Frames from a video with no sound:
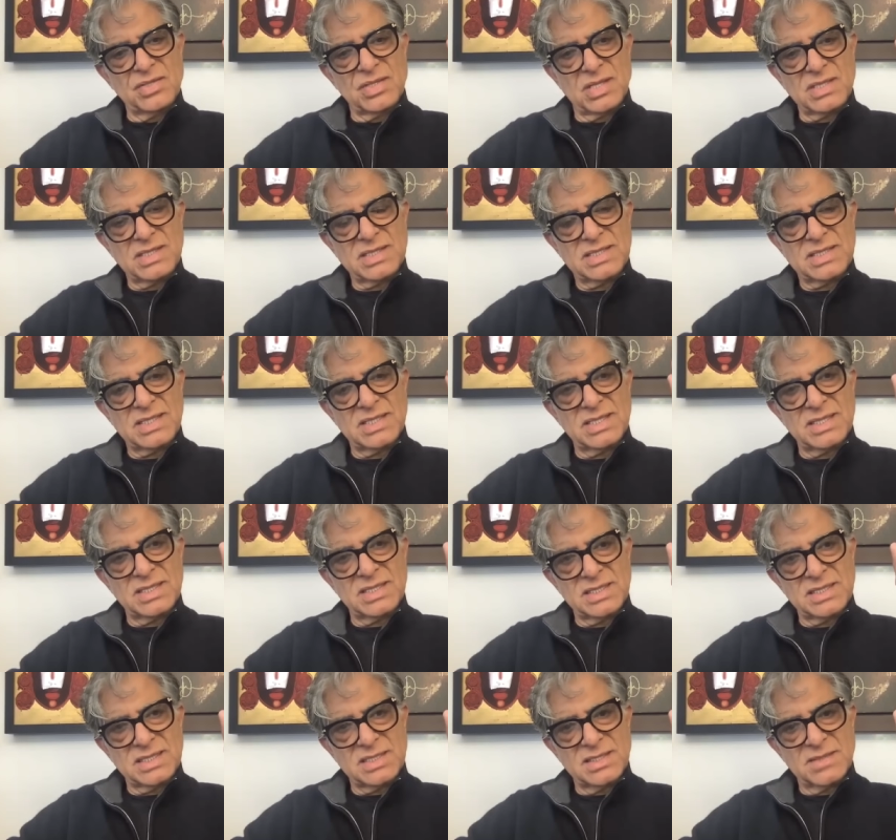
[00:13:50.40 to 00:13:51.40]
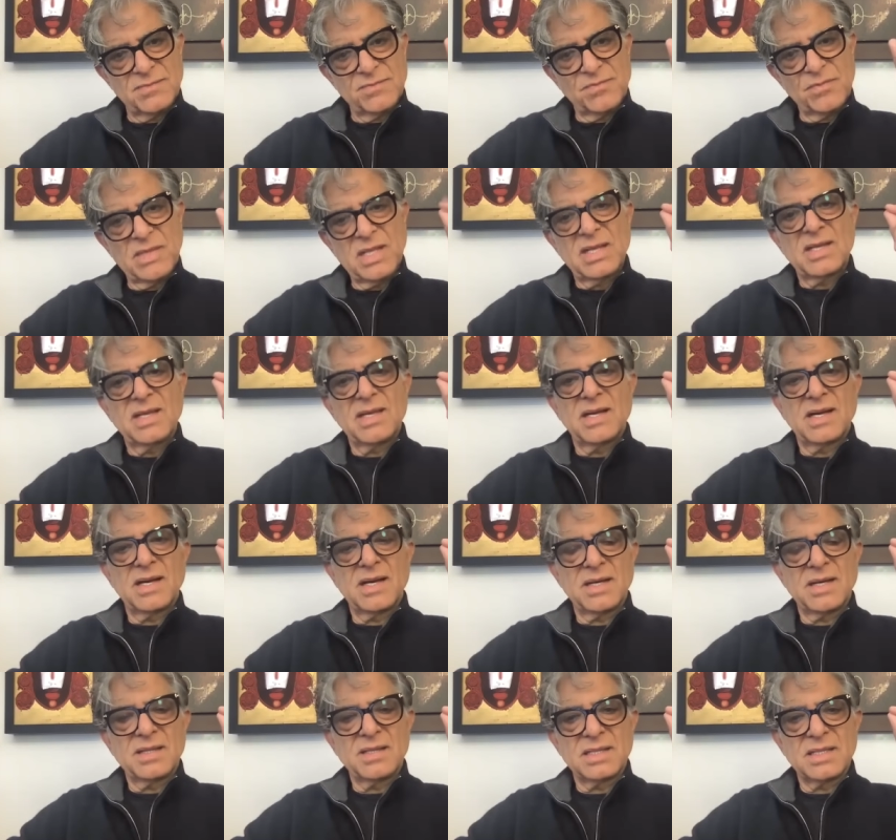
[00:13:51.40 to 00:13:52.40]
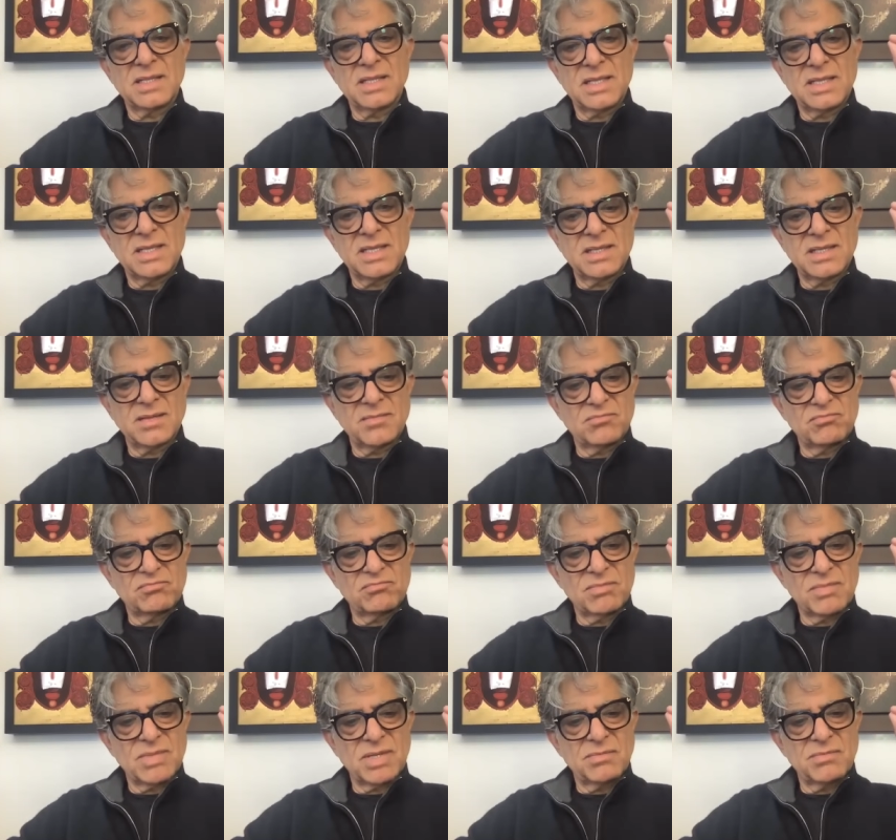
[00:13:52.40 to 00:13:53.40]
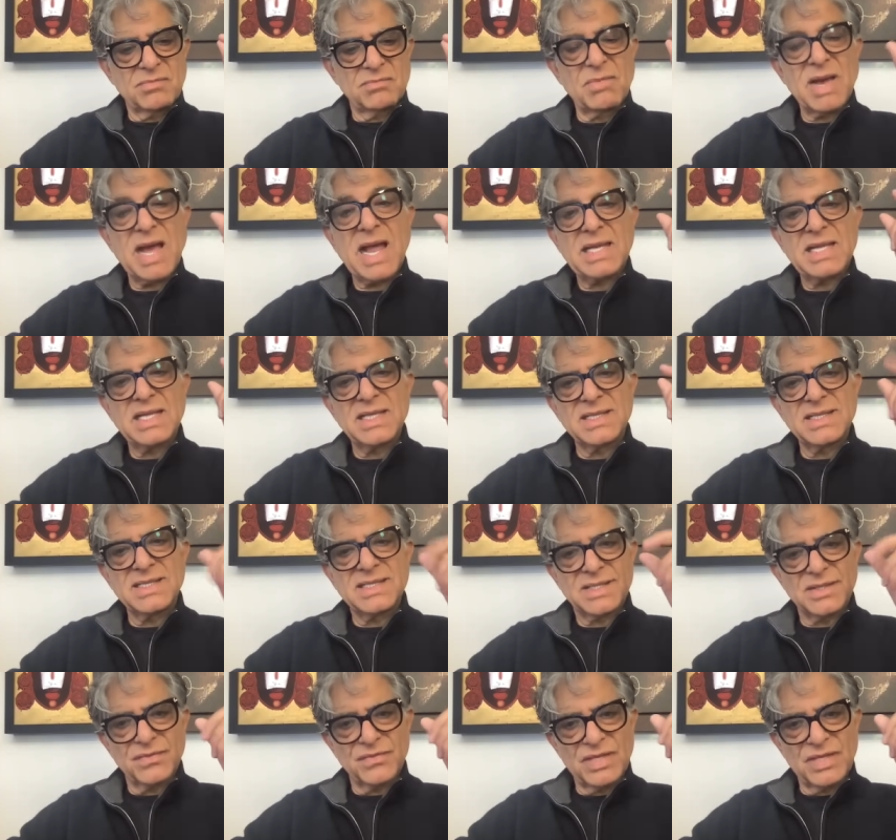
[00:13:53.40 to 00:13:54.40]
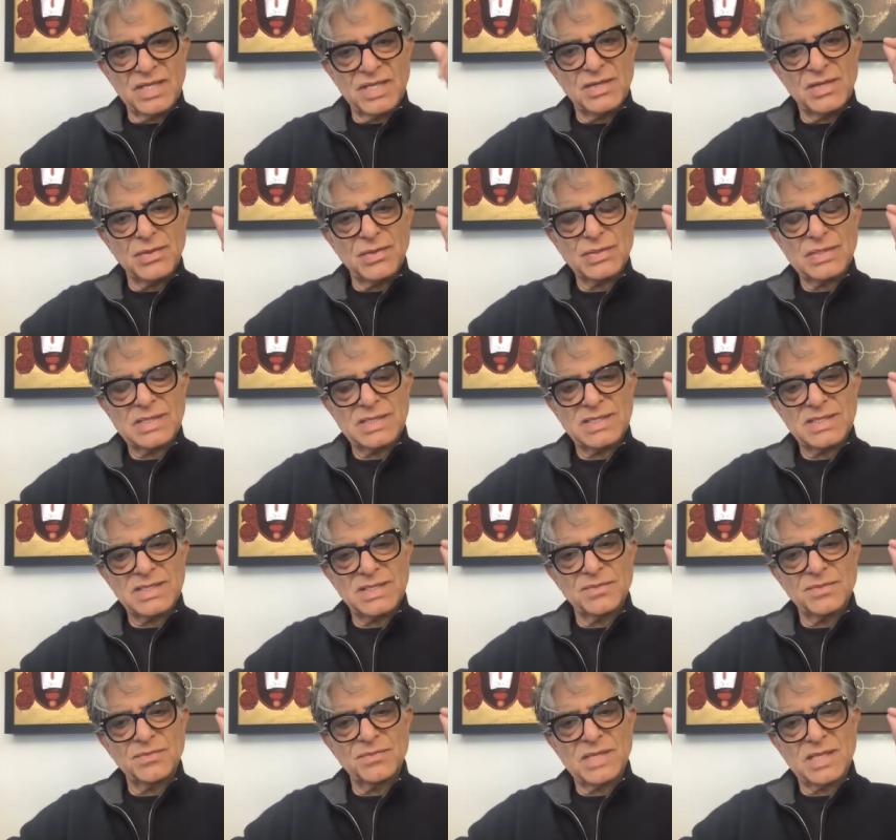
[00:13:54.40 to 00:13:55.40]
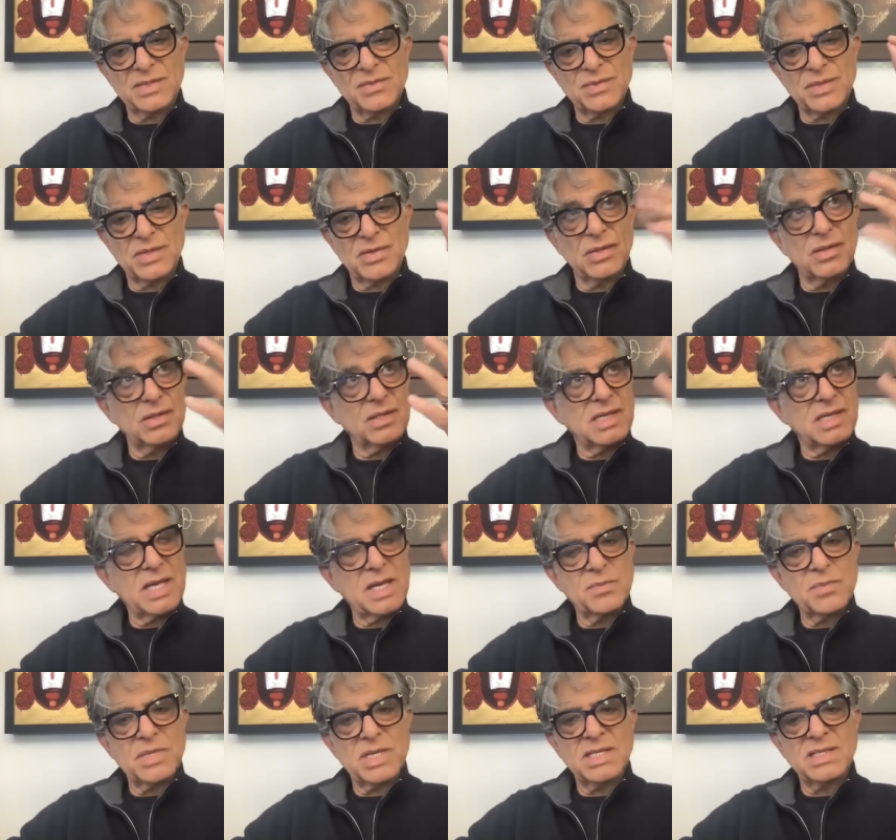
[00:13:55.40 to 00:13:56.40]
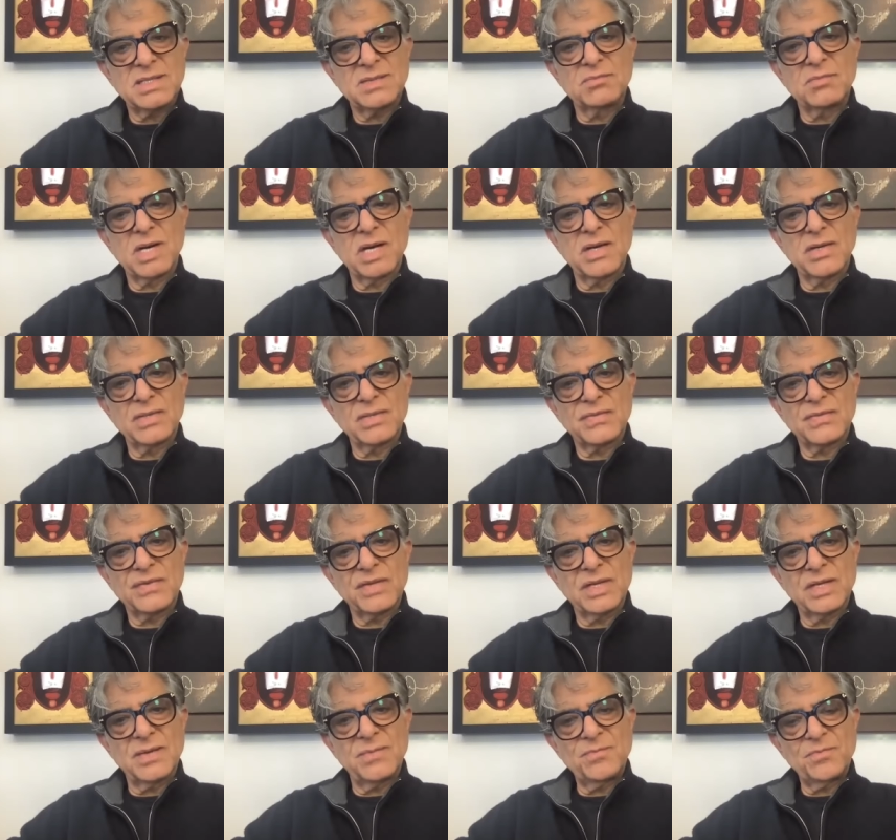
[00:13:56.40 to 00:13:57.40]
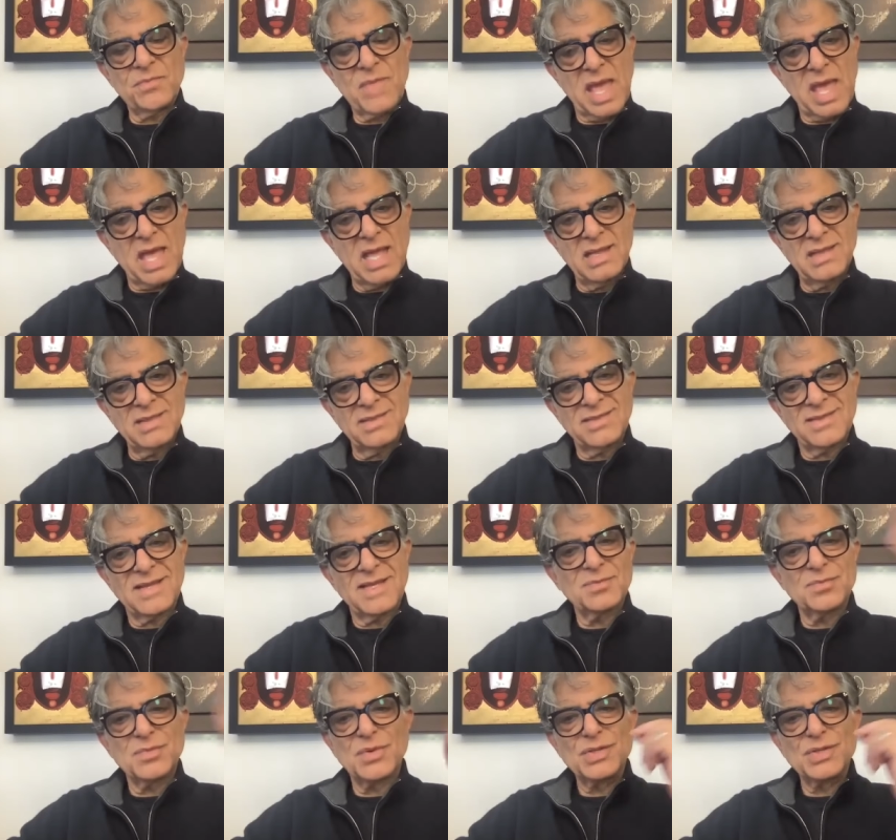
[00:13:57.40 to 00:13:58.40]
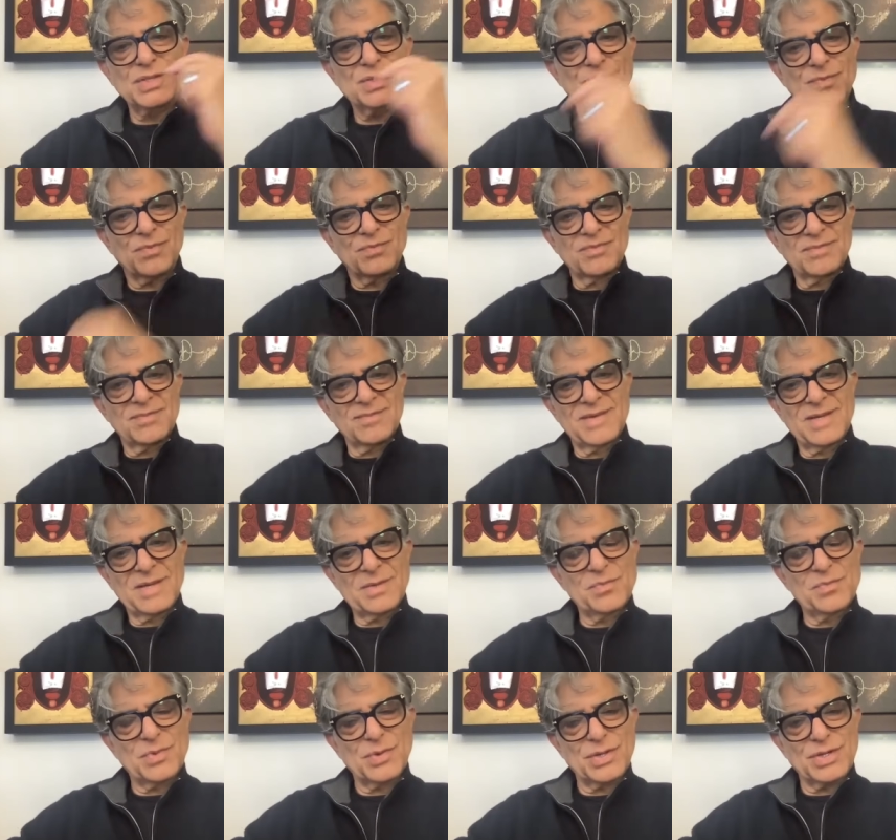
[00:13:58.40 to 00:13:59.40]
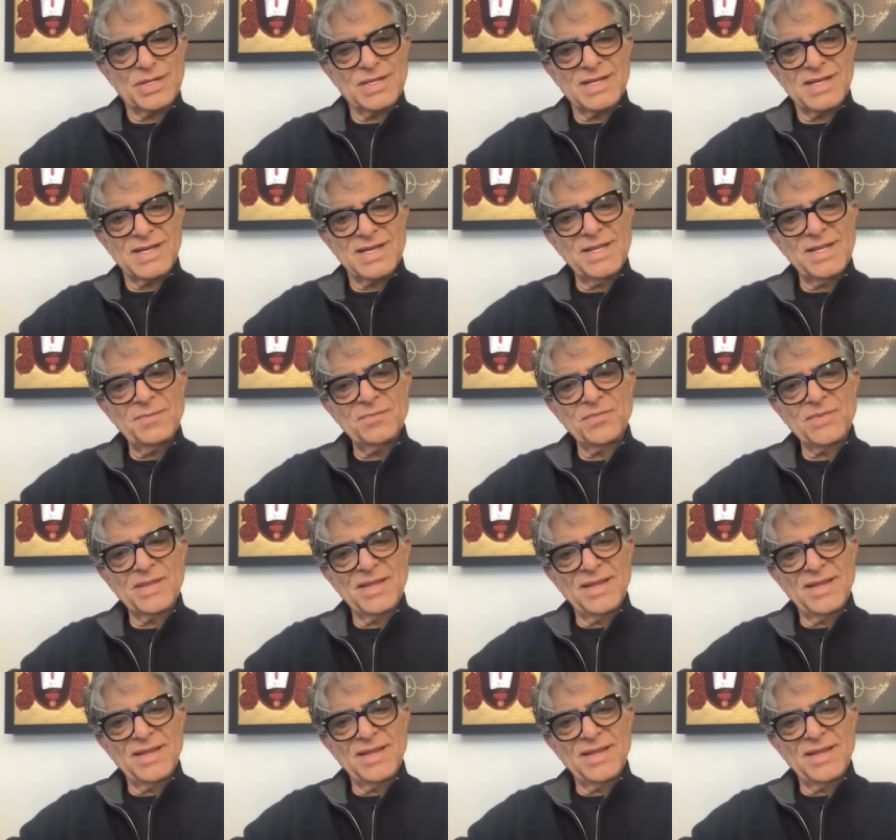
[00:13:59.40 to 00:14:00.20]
justice, the balance of the ecosystem that we call climate, biosphere, health, and most importantly,